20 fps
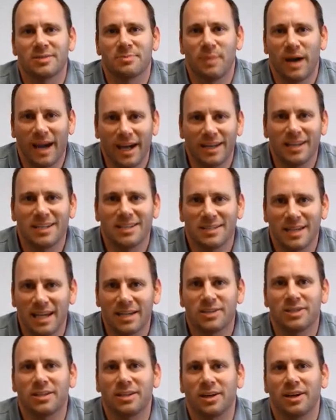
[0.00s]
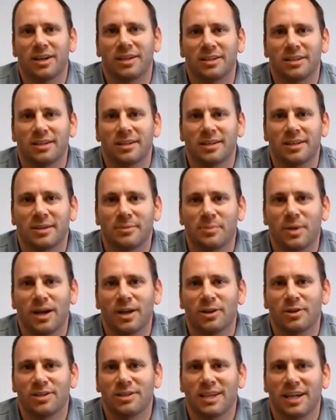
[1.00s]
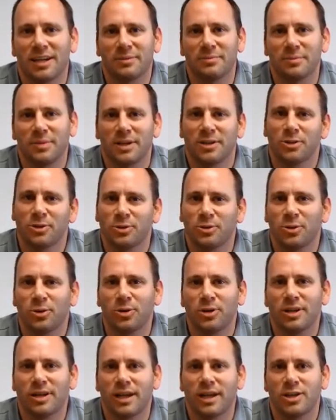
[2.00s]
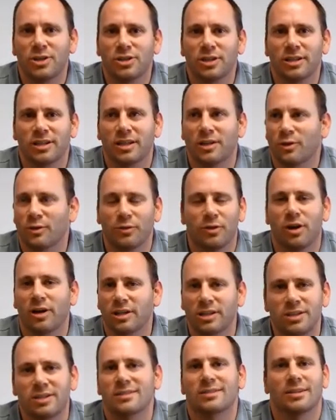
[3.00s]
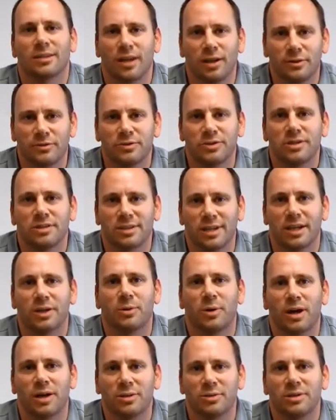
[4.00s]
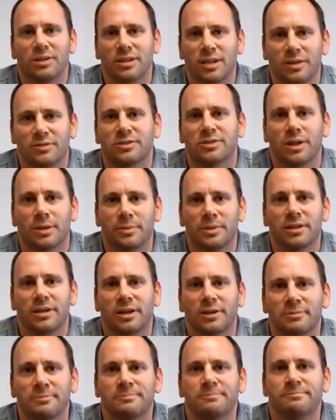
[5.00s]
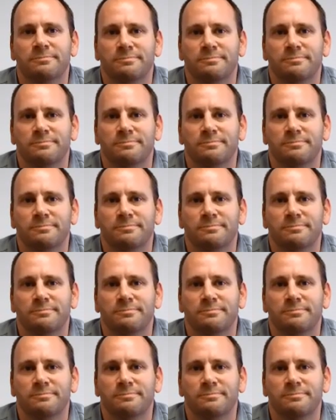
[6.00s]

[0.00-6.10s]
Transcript: his body has actually gotten better. He's gotten better coordination, and overall, he just loves Taekwondo. He loves coming up.